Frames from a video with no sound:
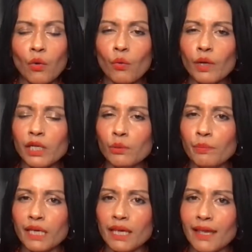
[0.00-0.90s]
Will you
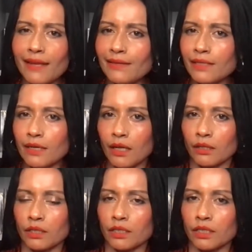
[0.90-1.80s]
be
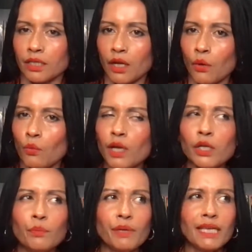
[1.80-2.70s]
indolent? Will
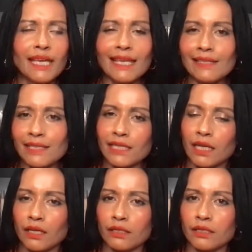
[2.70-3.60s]
you be
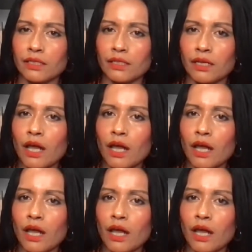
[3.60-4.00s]
insolent?